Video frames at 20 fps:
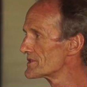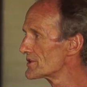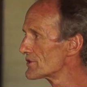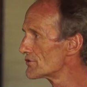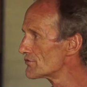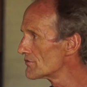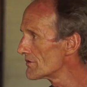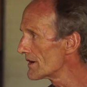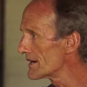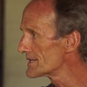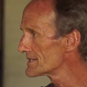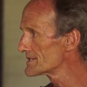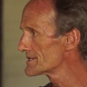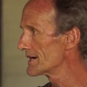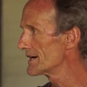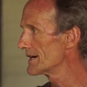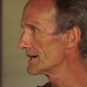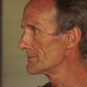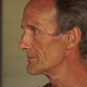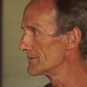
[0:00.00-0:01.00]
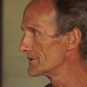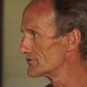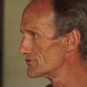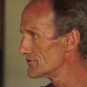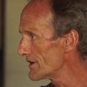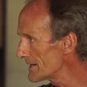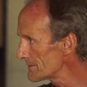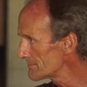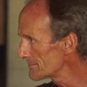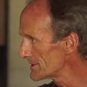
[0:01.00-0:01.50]
was in the right time,
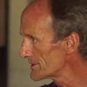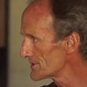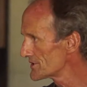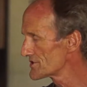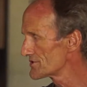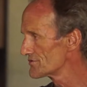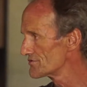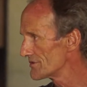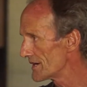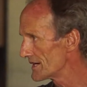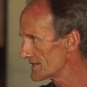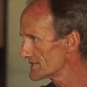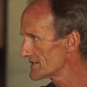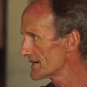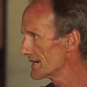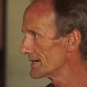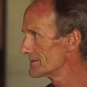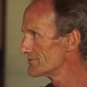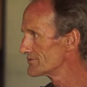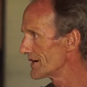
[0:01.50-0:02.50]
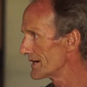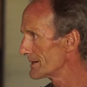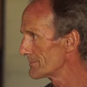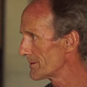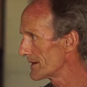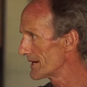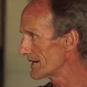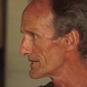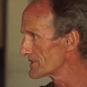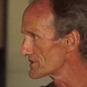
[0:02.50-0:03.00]
right person, right time,
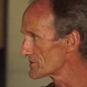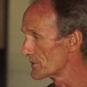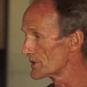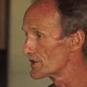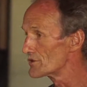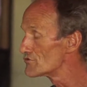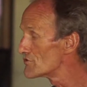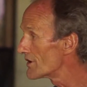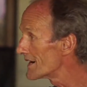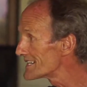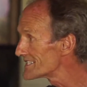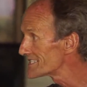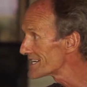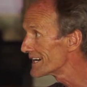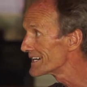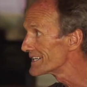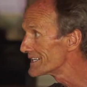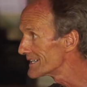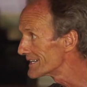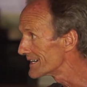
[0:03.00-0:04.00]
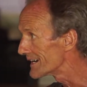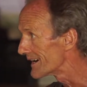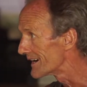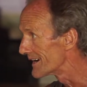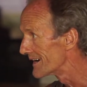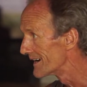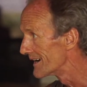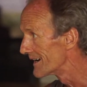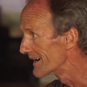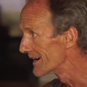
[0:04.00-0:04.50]
right place with the right idea,
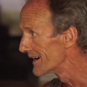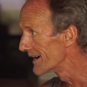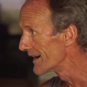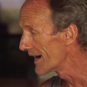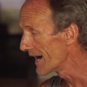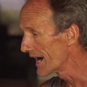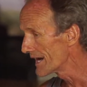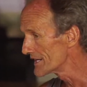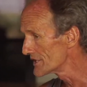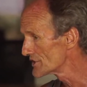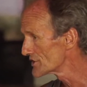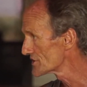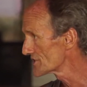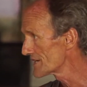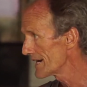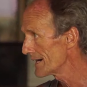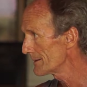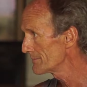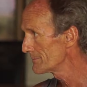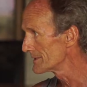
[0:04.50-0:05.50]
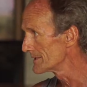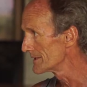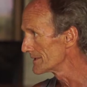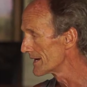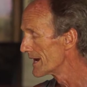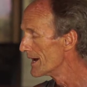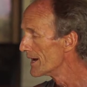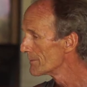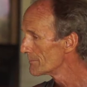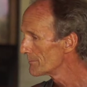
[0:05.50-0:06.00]
and it just happened.
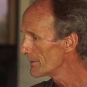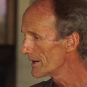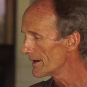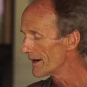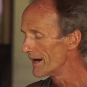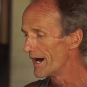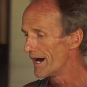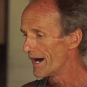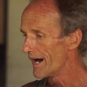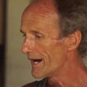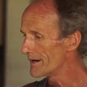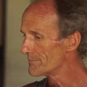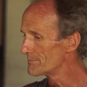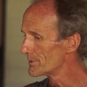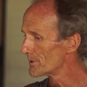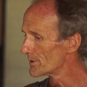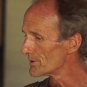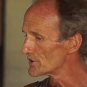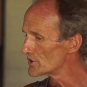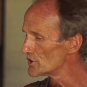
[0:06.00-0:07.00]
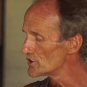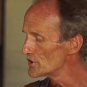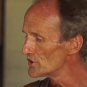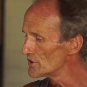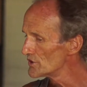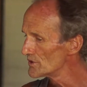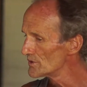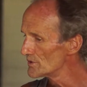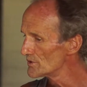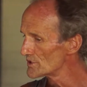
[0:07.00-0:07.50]
But I put
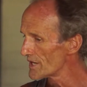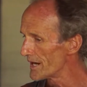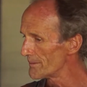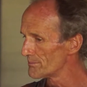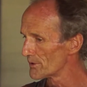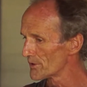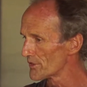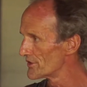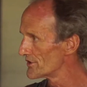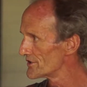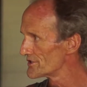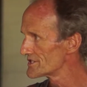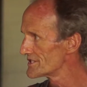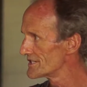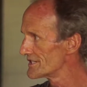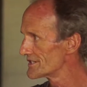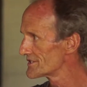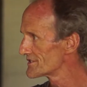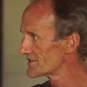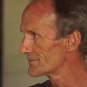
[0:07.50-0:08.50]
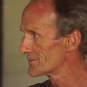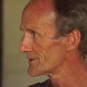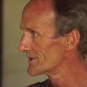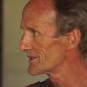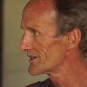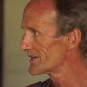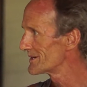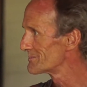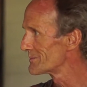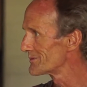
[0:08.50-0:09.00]
30 years of
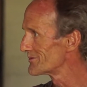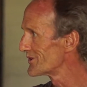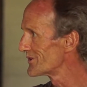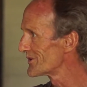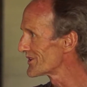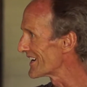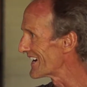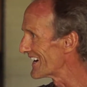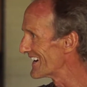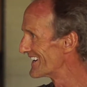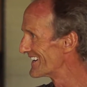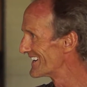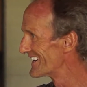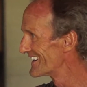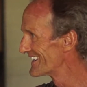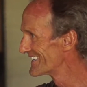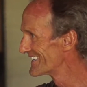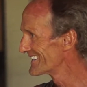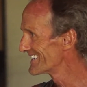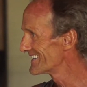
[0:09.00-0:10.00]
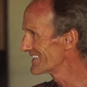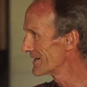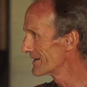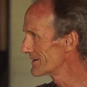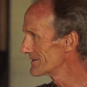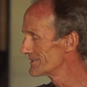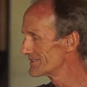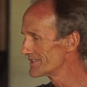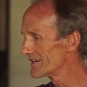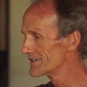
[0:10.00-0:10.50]
work in before that. You
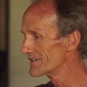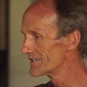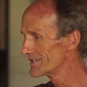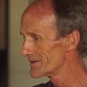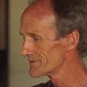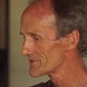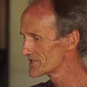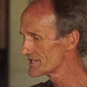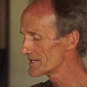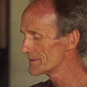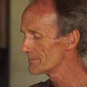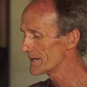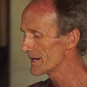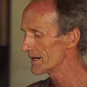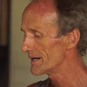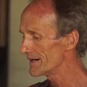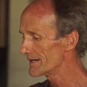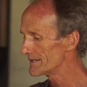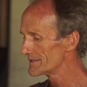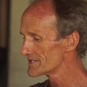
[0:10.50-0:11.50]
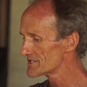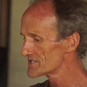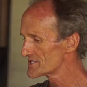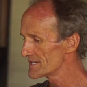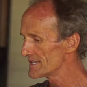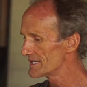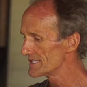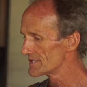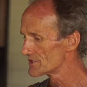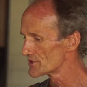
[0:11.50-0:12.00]
know, you don't see behind the
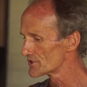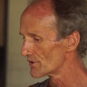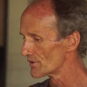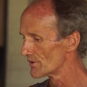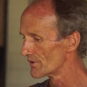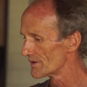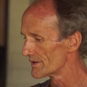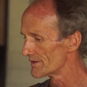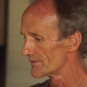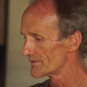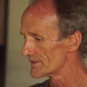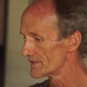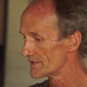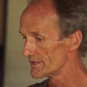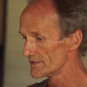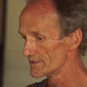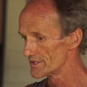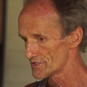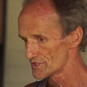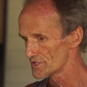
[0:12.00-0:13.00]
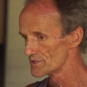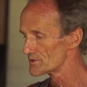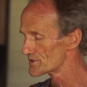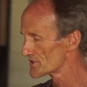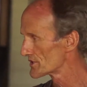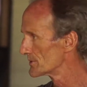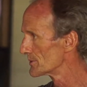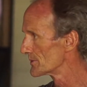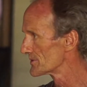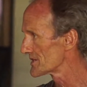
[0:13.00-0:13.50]
scenes all of the 2
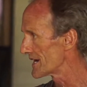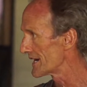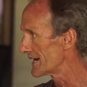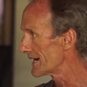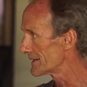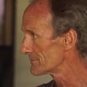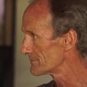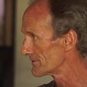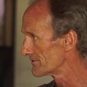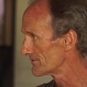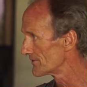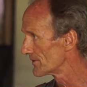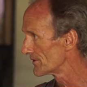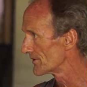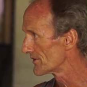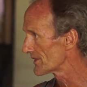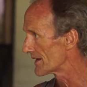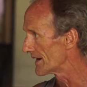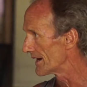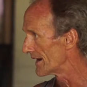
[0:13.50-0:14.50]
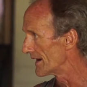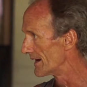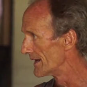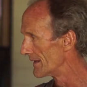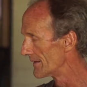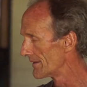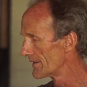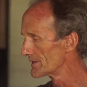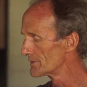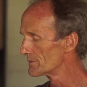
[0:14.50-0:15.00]
schools I had before that,
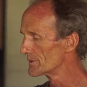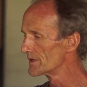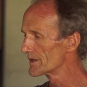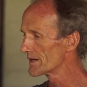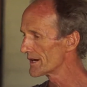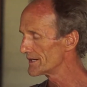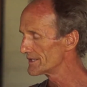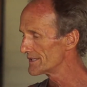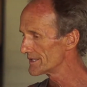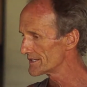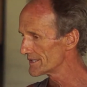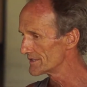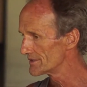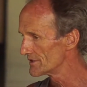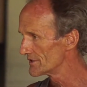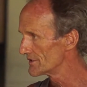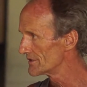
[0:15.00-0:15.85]
and the work I did in